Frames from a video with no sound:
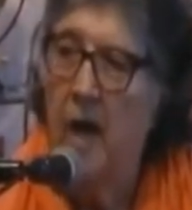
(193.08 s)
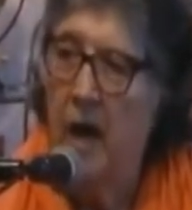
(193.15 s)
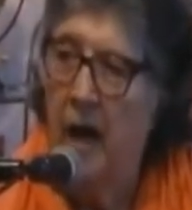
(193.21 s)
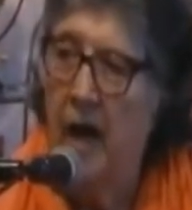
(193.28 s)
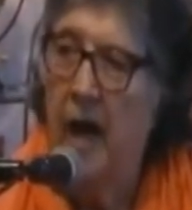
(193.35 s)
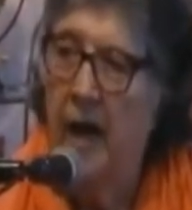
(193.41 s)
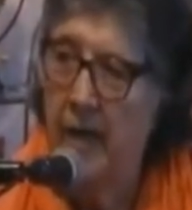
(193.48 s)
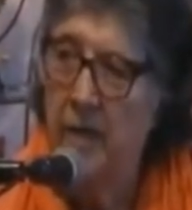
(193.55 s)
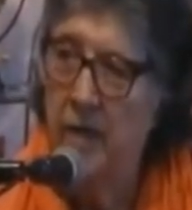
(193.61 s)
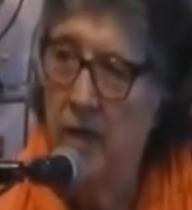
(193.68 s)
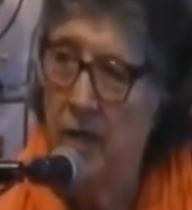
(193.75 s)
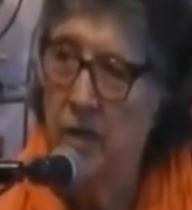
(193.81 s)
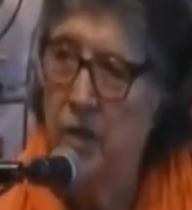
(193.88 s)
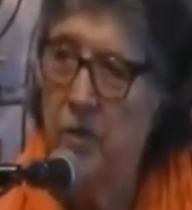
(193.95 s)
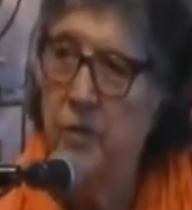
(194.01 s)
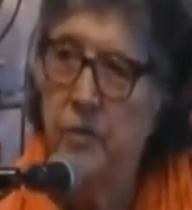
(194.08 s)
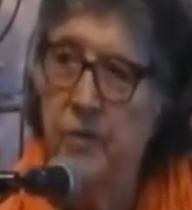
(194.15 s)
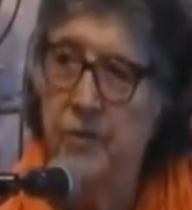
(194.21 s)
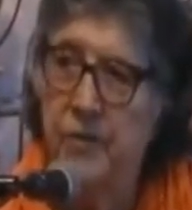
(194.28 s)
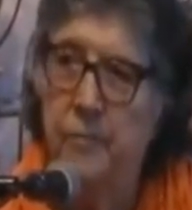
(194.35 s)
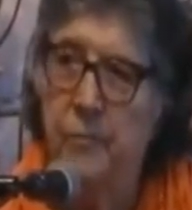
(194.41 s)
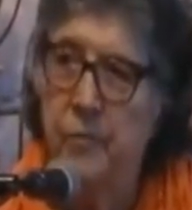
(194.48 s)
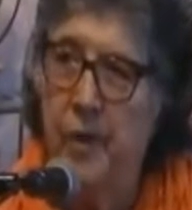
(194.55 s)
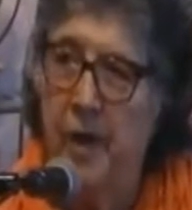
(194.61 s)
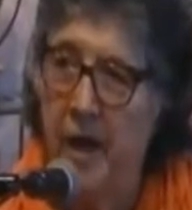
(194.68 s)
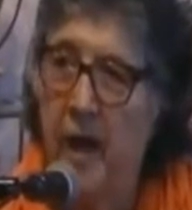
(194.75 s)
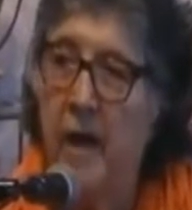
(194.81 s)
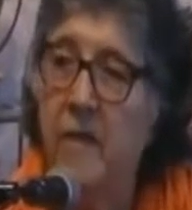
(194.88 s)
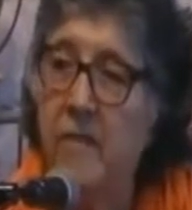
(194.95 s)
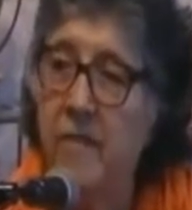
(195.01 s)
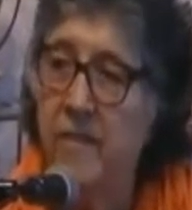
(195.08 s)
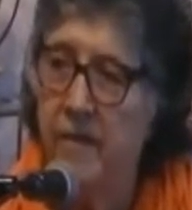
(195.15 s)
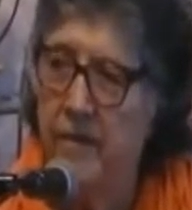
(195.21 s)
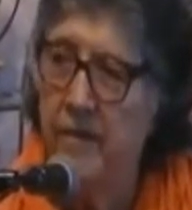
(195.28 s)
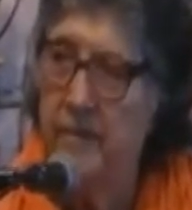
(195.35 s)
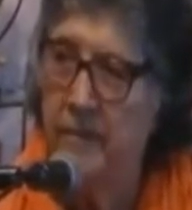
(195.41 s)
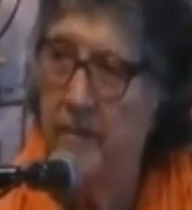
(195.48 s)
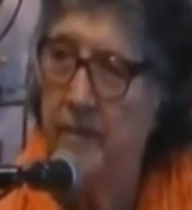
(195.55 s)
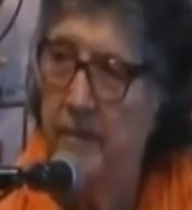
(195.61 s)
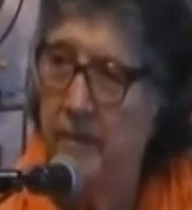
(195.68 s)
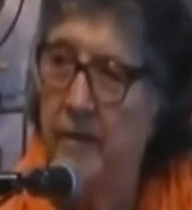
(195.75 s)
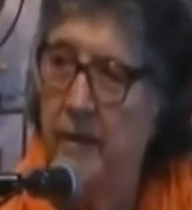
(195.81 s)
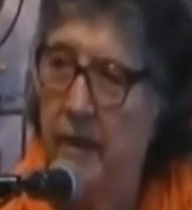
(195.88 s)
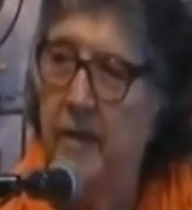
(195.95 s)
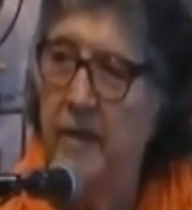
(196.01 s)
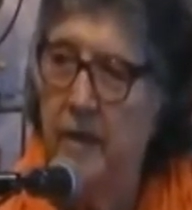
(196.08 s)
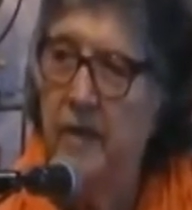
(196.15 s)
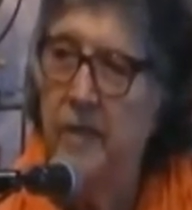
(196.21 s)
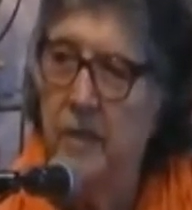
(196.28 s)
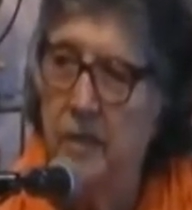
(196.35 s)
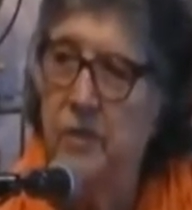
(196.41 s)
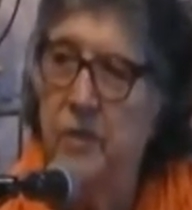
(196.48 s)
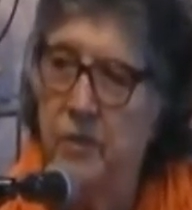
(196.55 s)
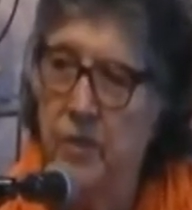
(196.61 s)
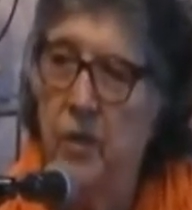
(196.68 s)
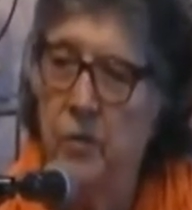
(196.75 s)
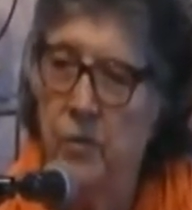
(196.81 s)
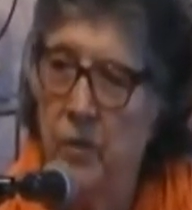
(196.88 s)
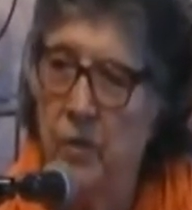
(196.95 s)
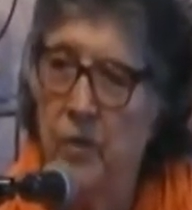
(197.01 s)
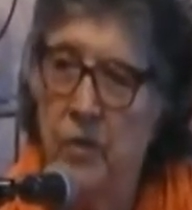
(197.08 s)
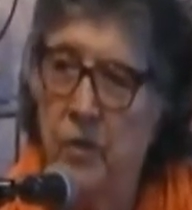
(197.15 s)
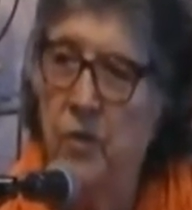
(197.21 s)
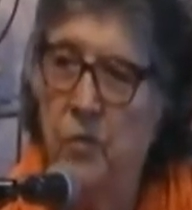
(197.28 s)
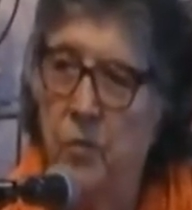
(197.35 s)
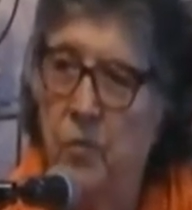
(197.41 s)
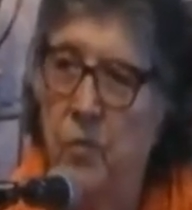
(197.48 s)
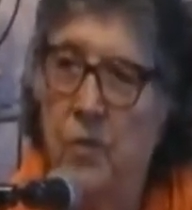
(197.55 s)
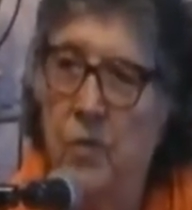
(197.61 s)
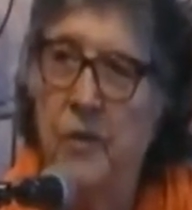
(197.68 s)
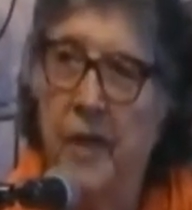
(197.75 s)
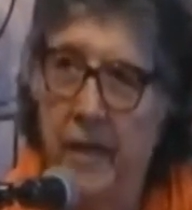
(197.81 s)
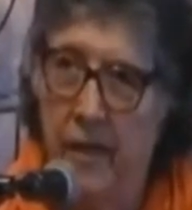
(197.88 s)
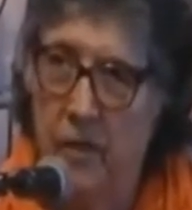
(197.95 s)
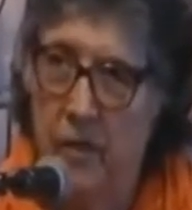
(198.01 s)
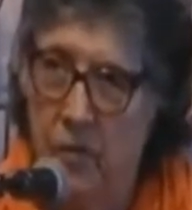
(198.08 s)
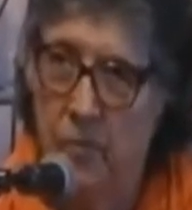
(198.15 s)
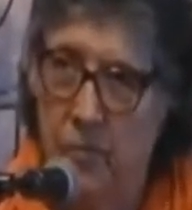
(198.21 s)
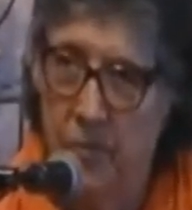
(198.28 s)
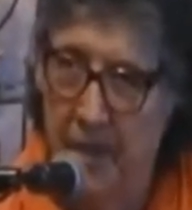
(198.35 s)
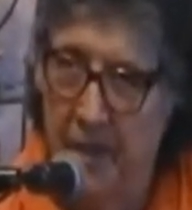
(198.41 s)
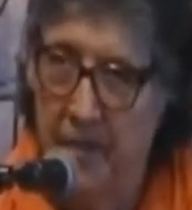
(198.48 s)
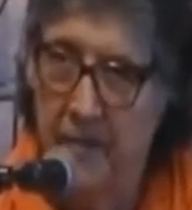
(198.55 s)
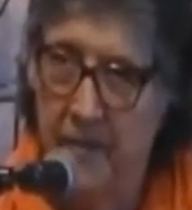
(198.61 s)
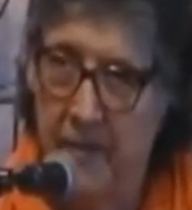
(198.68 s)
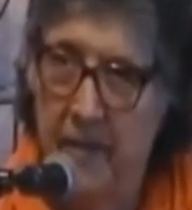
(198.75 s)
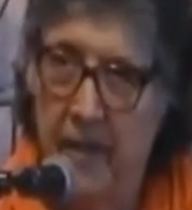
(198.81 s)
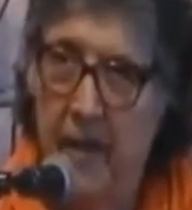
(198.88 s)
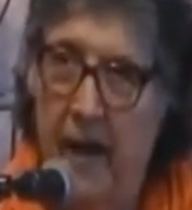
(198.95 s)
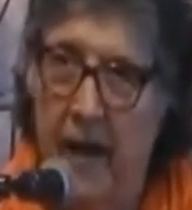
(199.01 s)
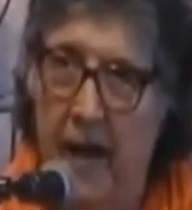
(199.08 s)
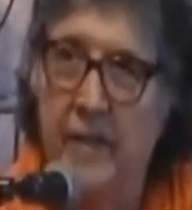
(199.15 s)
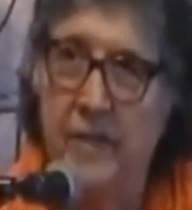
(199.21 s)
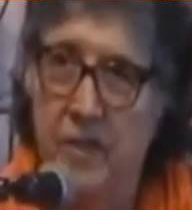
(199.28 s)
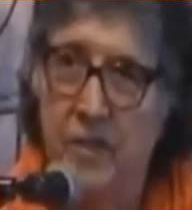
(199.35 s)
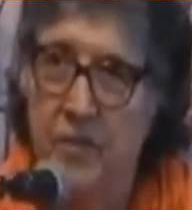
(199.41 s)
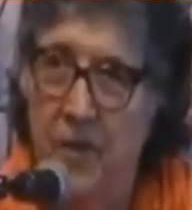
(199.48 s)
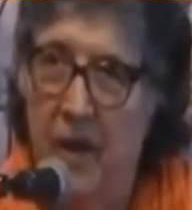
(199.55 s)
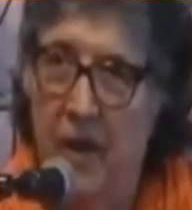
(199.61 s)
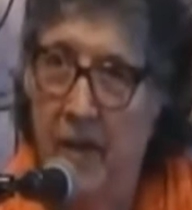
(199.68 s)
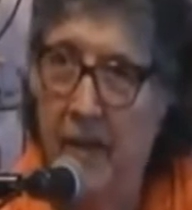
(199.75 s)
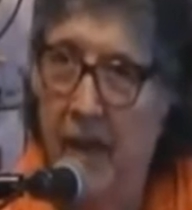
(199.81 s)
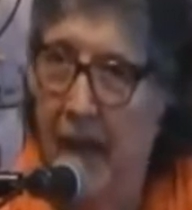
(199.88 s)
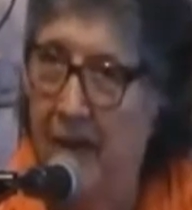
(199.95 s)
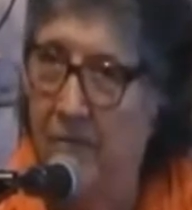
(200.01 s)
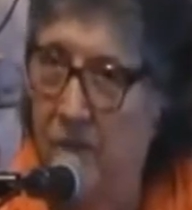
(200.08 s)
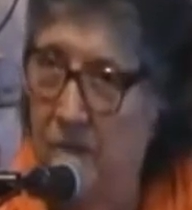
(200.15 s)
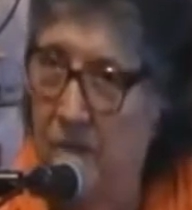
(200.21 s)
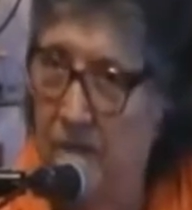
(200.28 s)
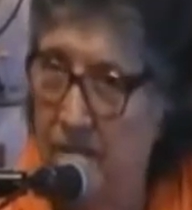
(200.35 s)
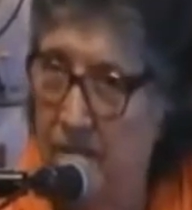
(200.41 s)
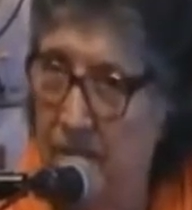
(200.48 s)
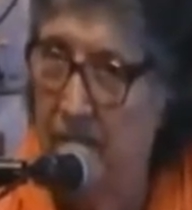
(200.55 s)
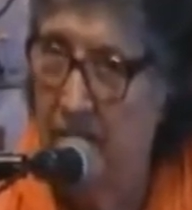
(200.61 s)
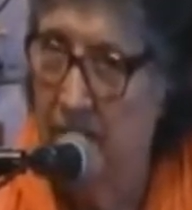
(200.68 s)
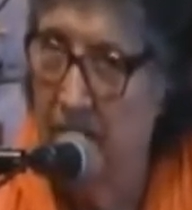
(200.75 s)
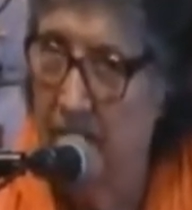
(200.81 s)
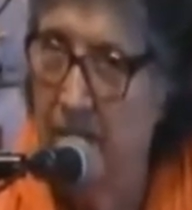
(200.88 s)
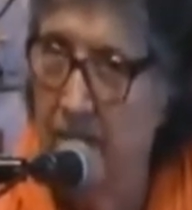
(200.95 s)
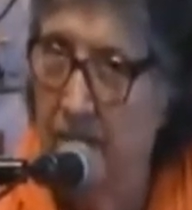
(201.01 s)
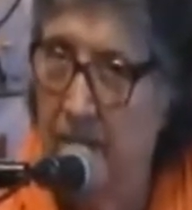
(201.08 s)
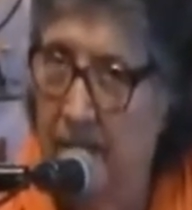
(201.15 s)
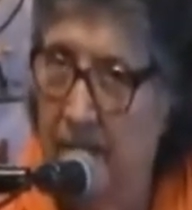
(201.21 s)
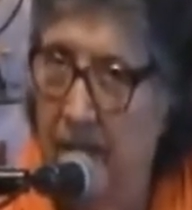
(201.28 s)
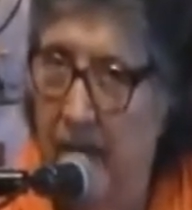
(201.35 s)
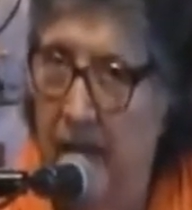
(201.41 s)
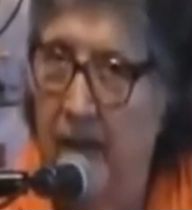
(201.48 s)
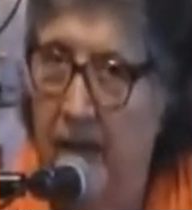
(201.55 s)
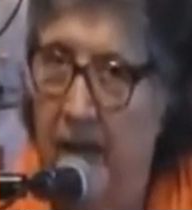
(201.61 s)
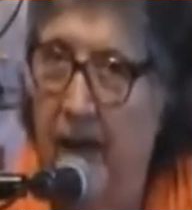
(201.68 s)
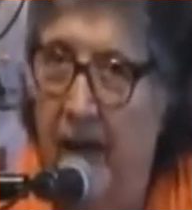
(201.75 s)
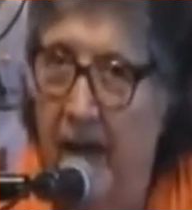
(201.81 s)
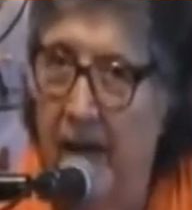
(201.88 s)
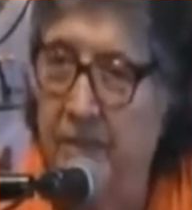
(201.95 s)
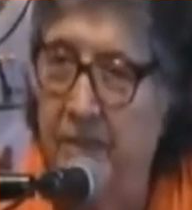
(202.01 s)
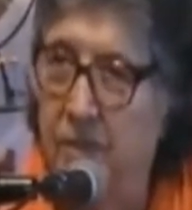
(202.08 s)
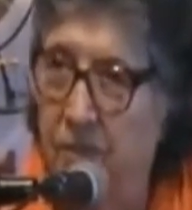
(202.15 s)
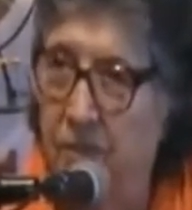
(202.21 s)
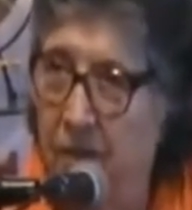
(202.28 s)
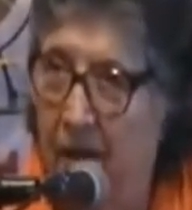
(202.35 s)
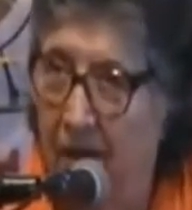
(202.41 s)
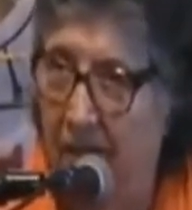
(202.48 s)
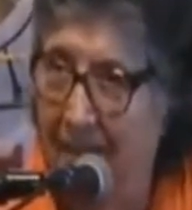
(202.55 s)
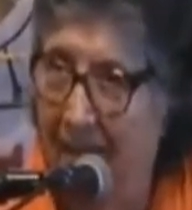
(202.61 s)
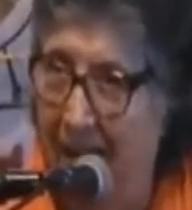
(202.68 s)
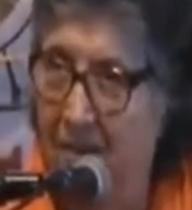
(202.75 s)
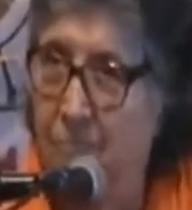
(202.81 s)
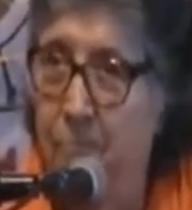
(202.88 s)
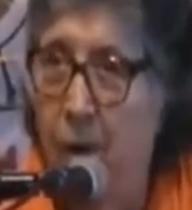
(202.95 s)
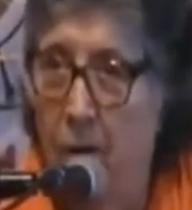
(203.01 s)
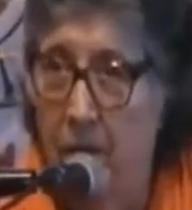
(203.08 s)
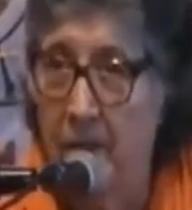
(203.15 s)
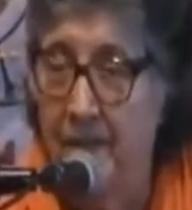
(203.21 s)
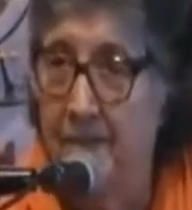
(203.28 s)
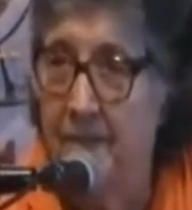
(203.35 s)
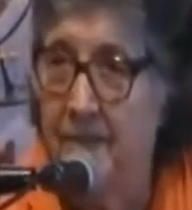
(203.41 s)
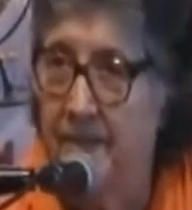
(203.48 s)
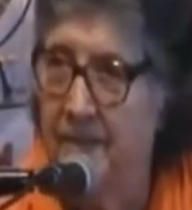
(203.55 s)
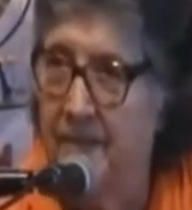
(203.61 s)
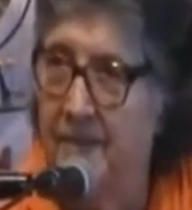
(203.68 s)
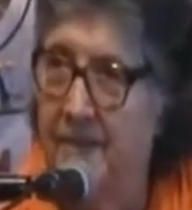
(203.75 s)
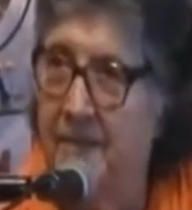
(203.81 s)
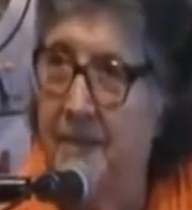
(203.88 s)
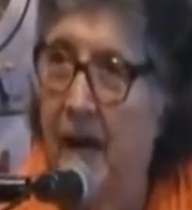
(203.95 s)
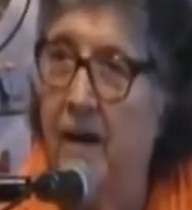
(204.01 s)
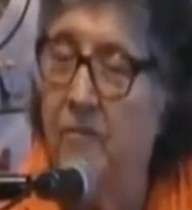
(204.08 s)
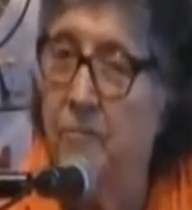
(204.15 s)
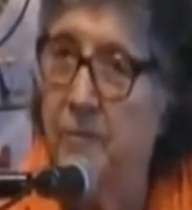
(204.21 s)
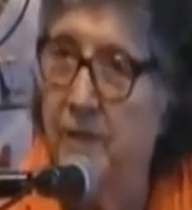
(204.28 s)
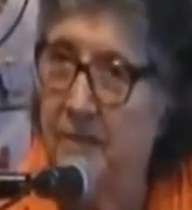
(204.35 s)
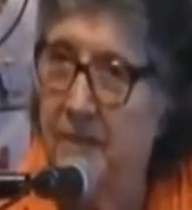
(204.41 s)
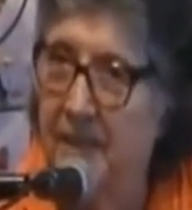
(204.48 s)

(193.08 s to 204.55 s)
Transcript: I use the breath, so you will hear breathing. I do not have a disease. I do not have Parkinson's. I've been